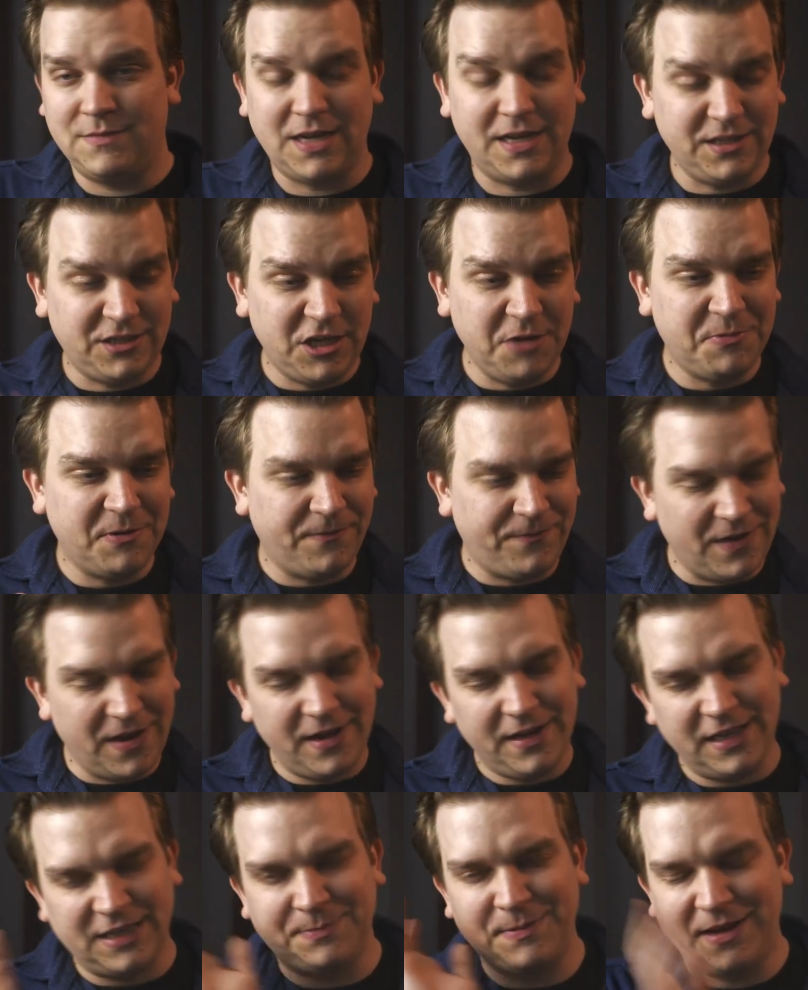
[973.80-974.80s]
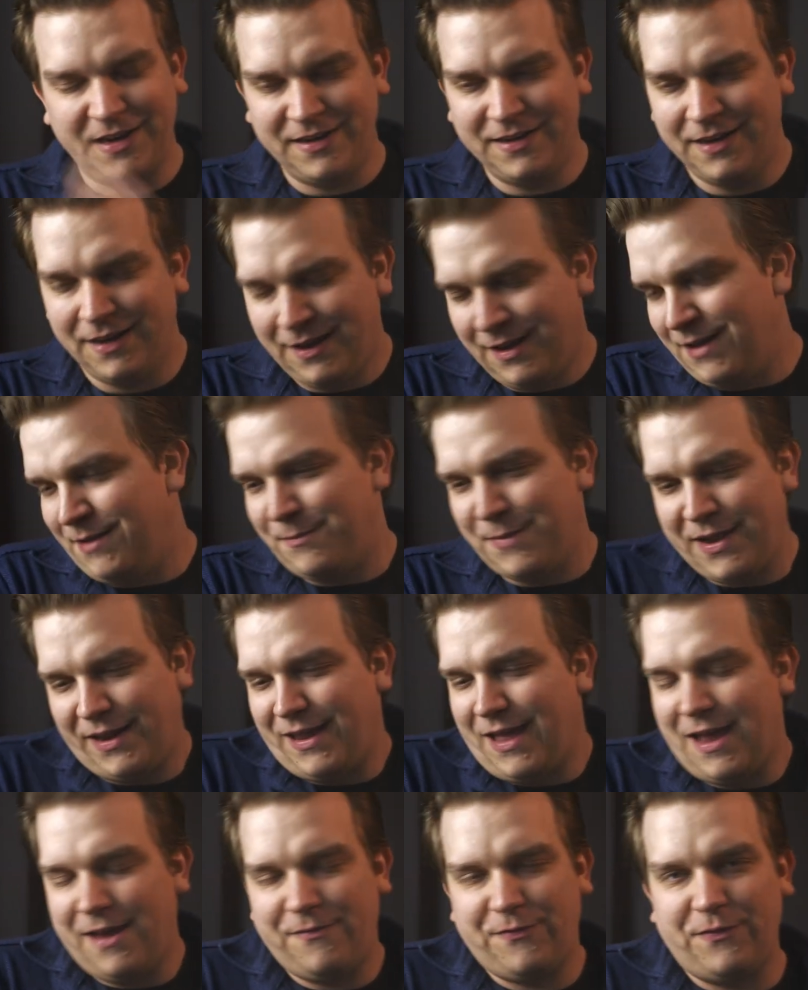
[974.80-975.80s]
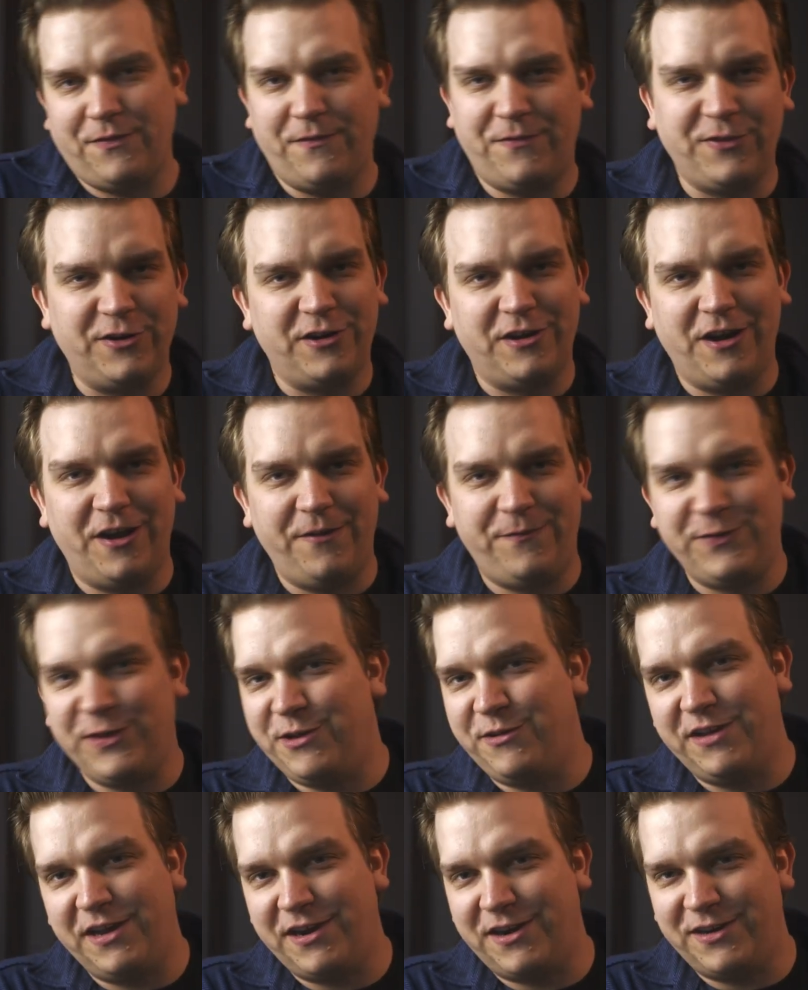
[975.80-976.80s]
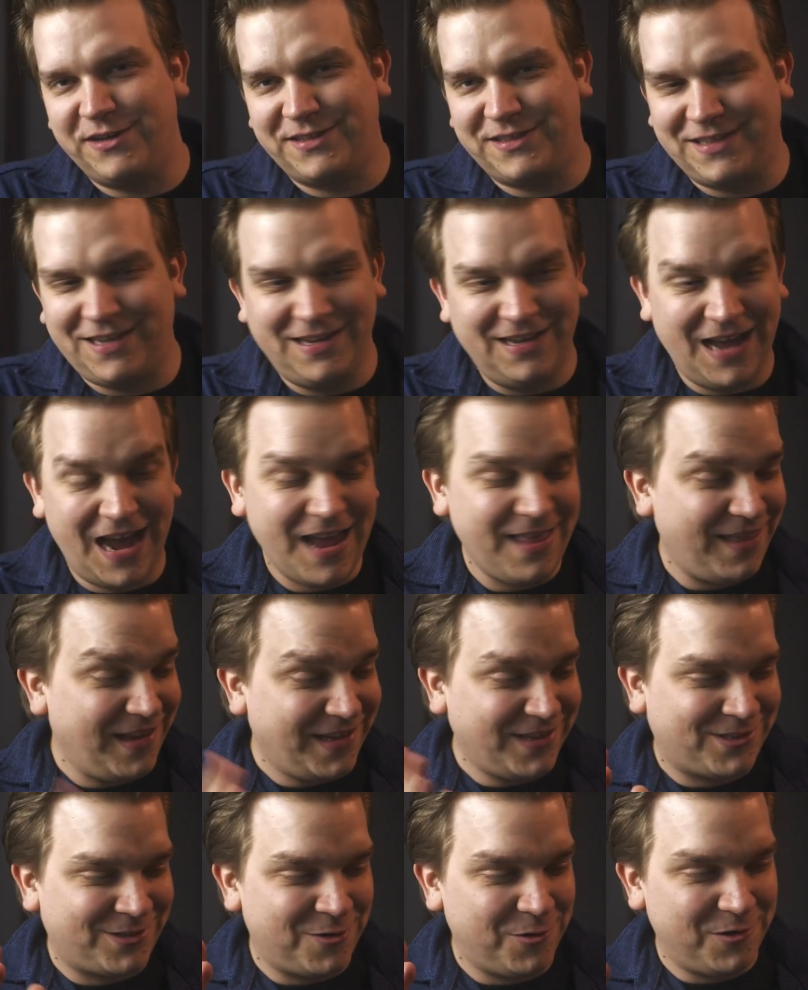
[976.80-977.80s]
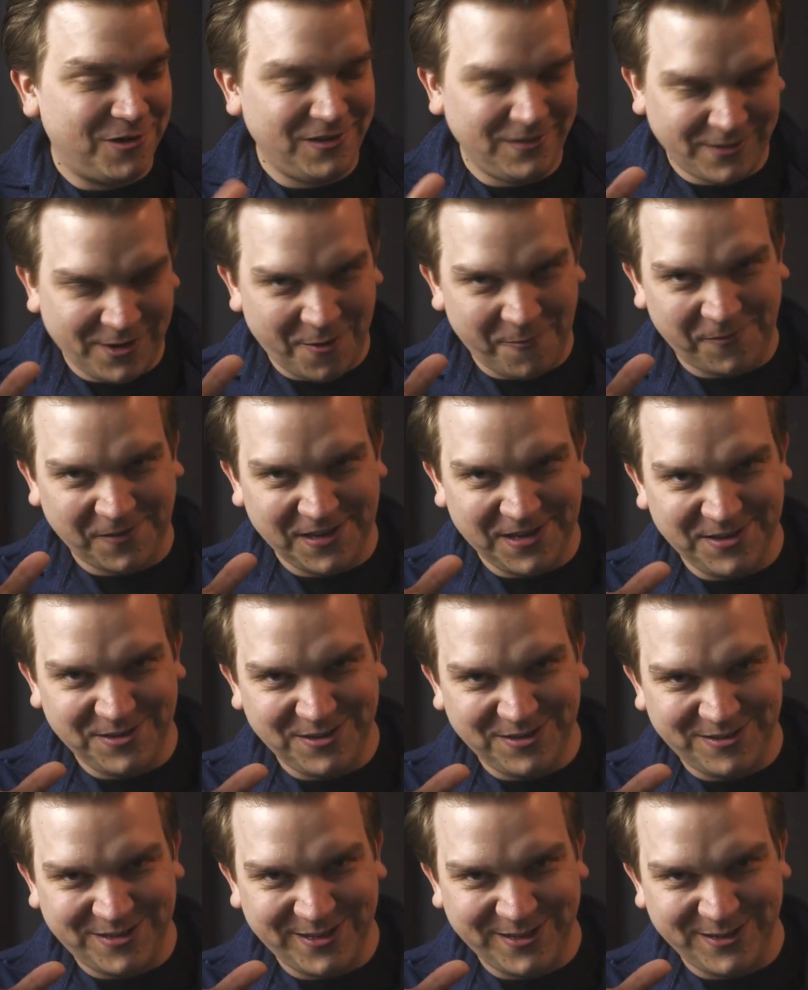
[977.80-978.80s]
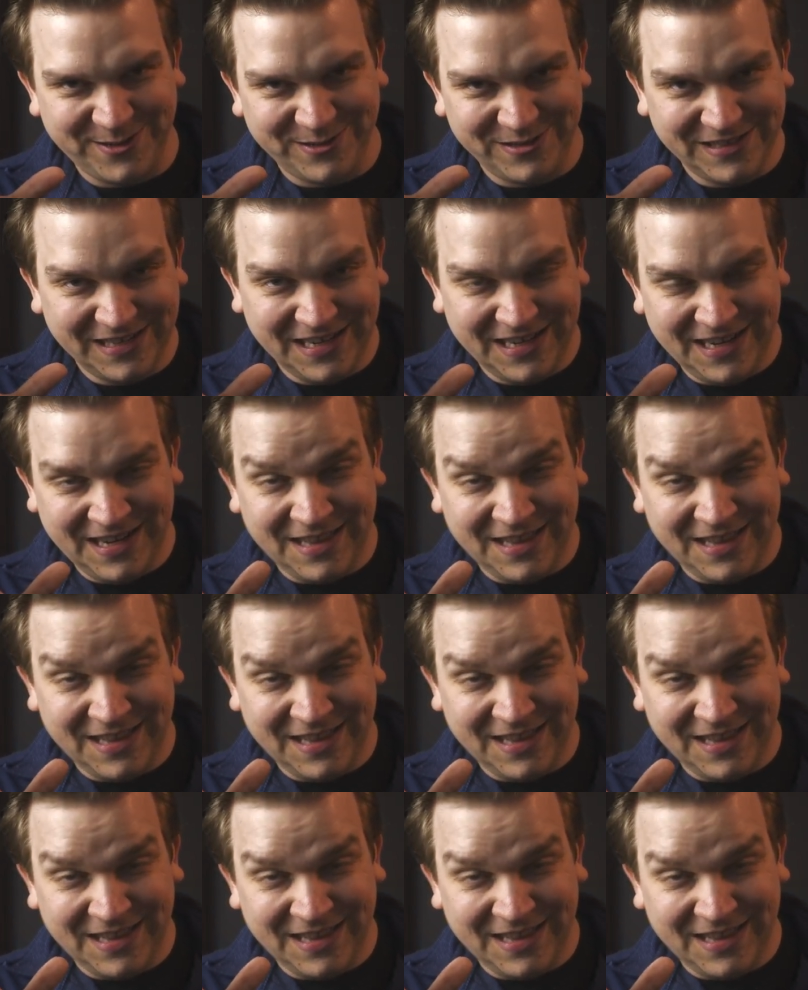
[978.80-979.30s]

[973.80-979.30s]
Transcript: It's super fun. It's been my life for a few years. I think it's cool. Hopefully you do too.